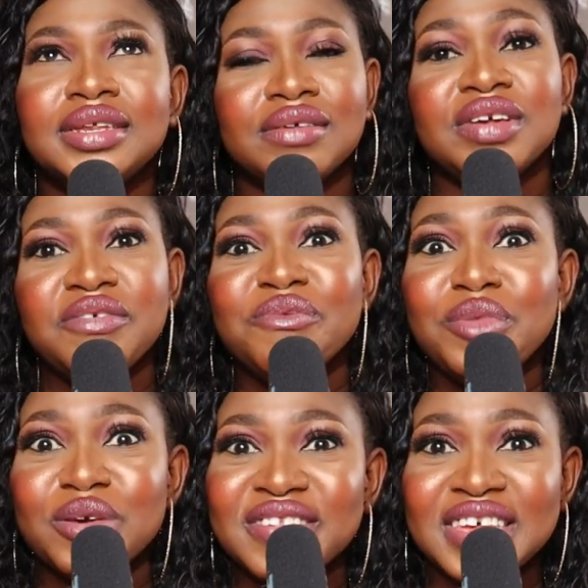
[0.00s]
If
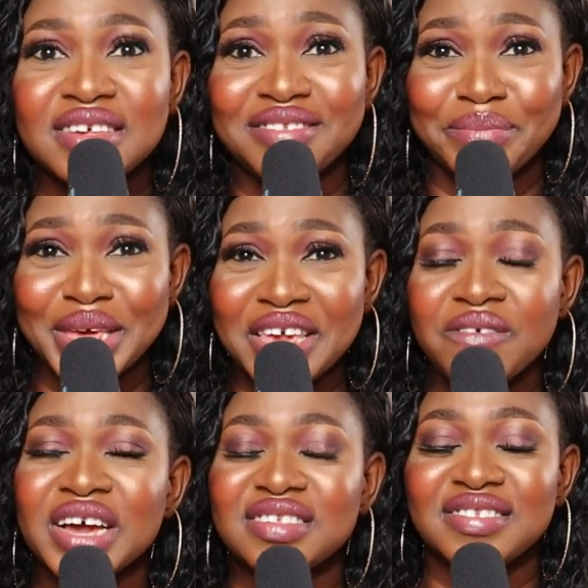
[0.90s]
you see this, me,
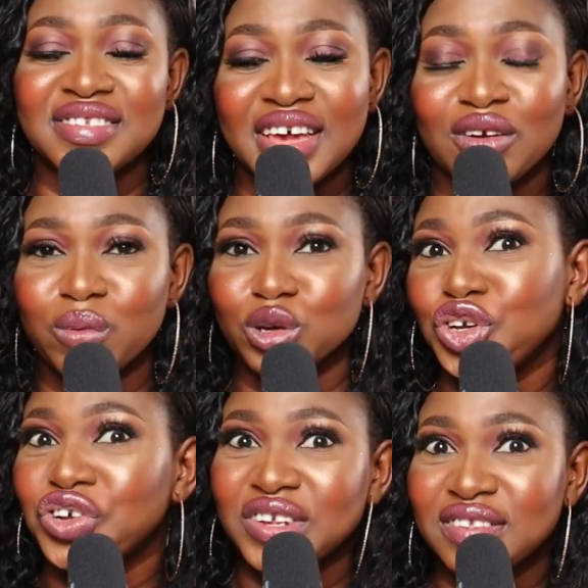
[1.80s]
if I see an
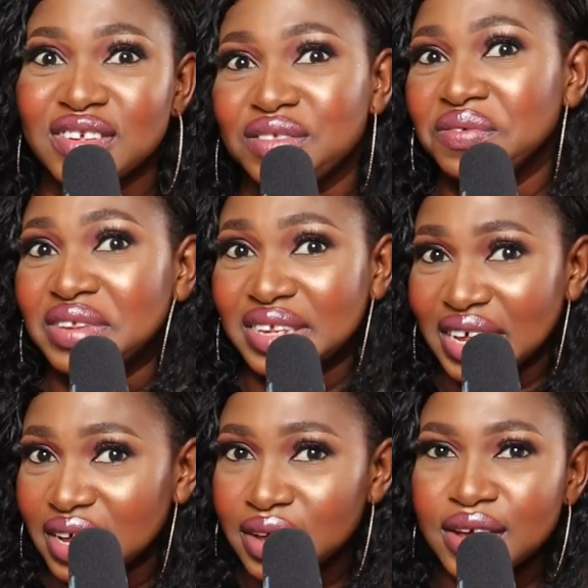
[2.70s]
opportunity
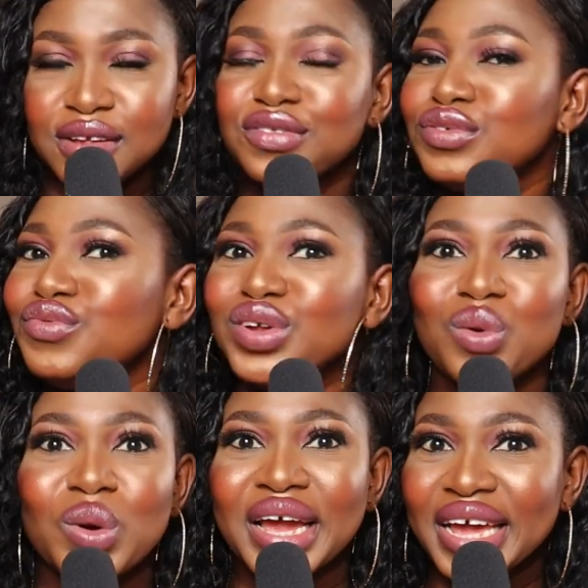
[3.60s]
today to
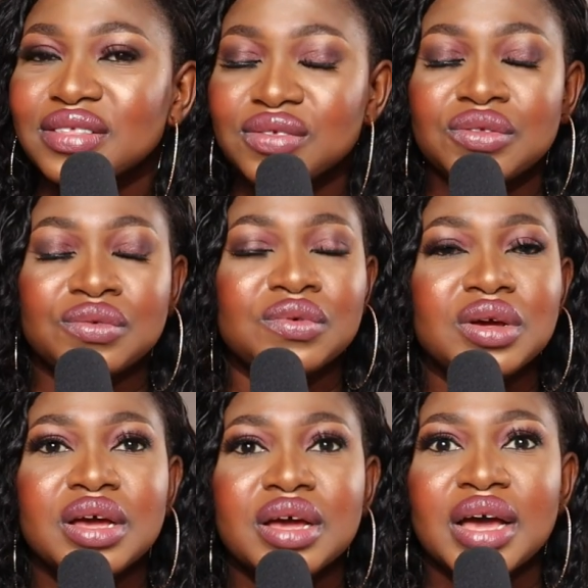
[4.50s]
relocate to
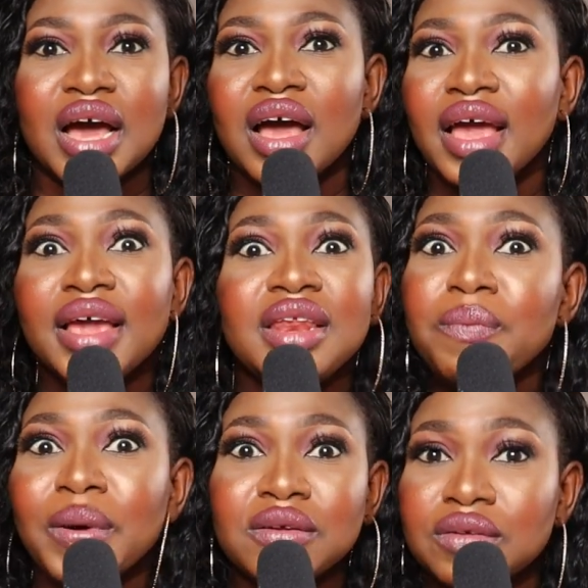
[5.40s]

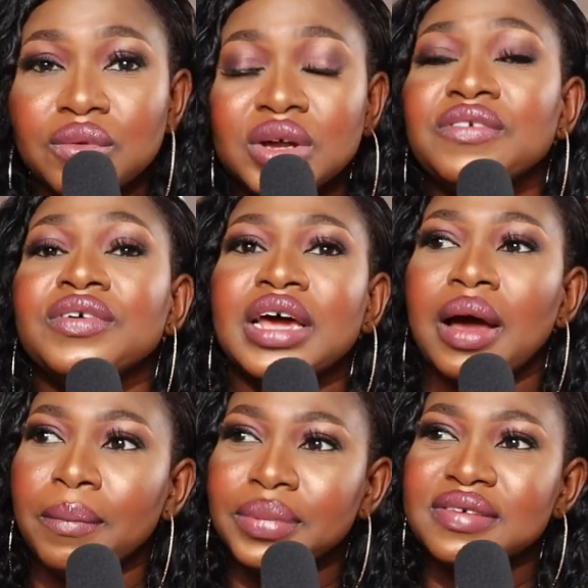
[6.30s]
any part of the world, even
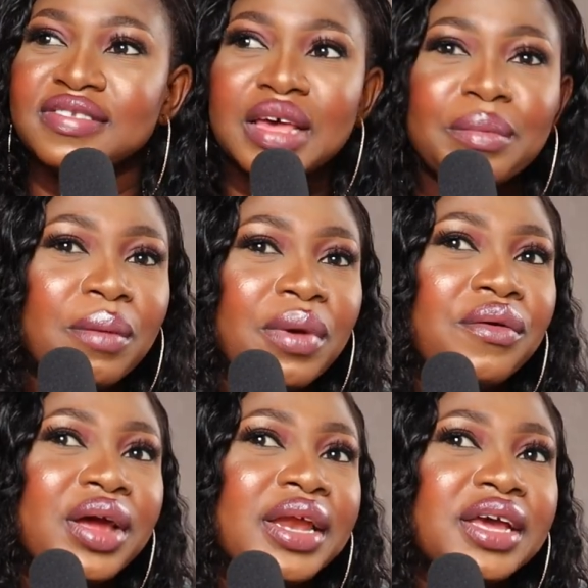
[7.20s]
the same
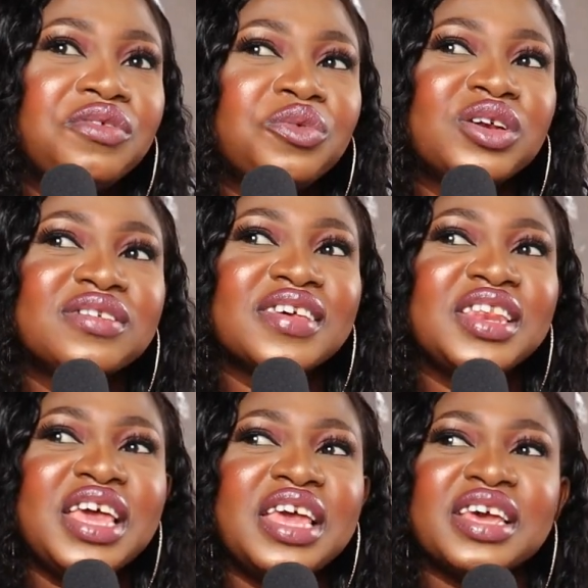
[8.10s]
America that everyone is
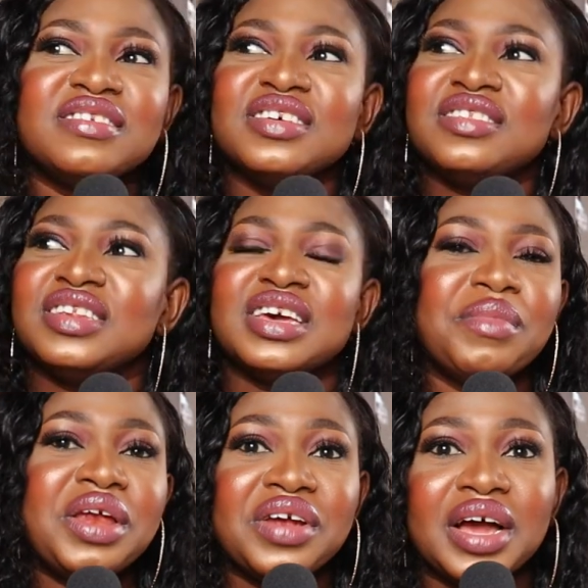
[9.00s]
saying, hey, there's nothing in
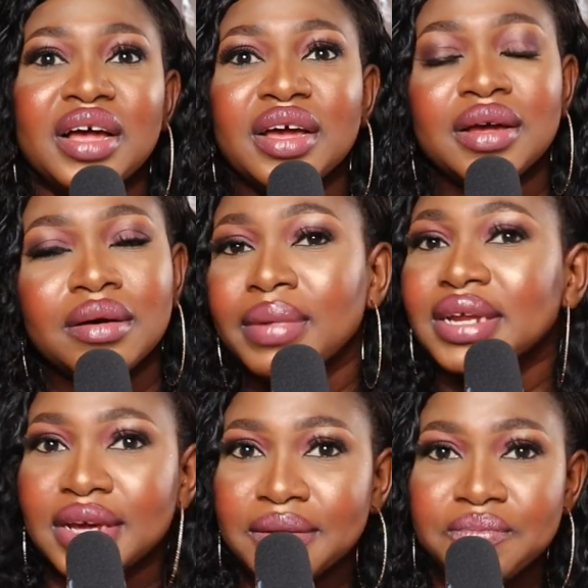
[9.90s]
America.
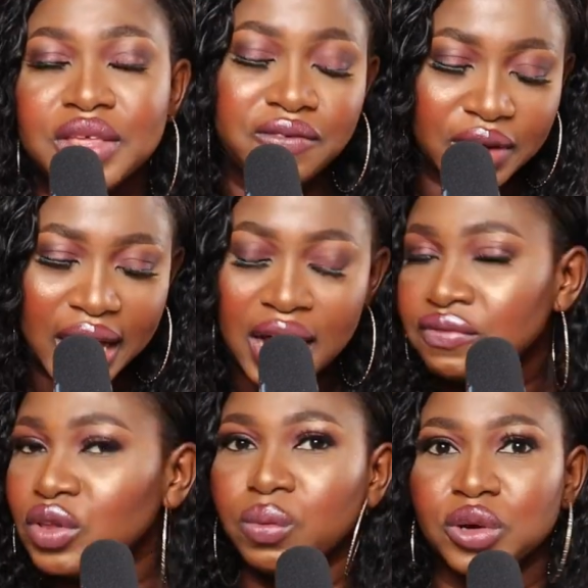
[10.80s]
My dear, if I
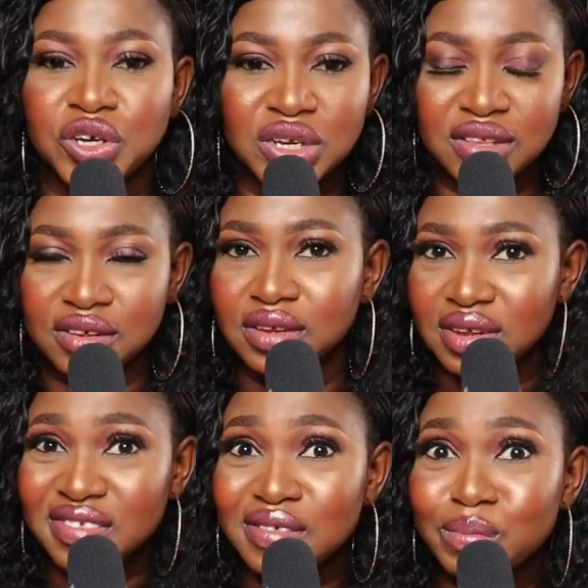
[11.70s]
have the opportunity
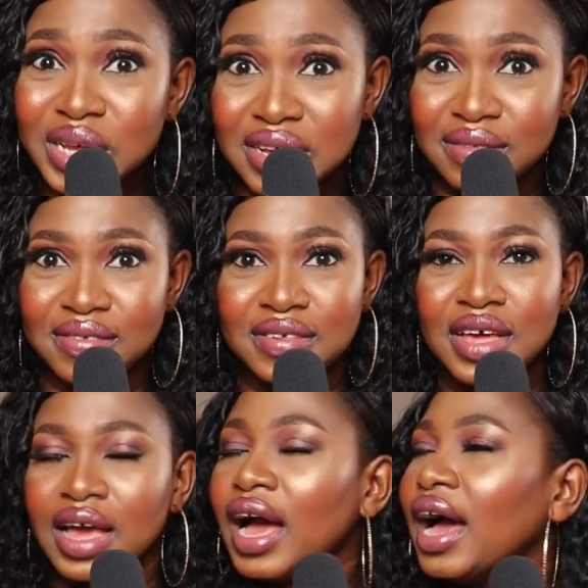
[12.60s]
this minute,
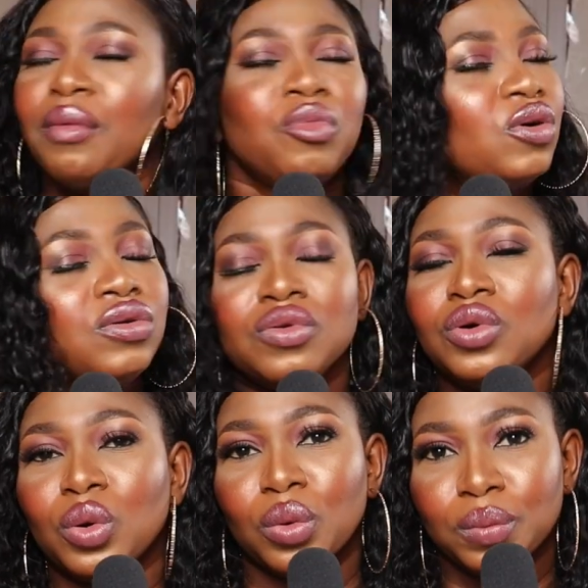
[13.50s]
I'm going to
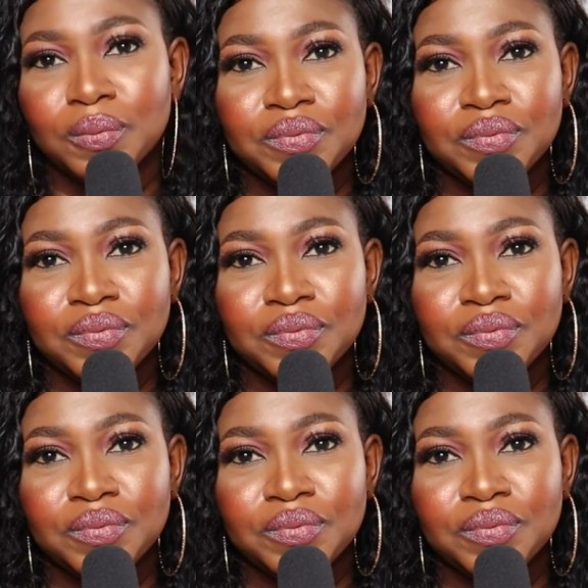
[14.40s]
go.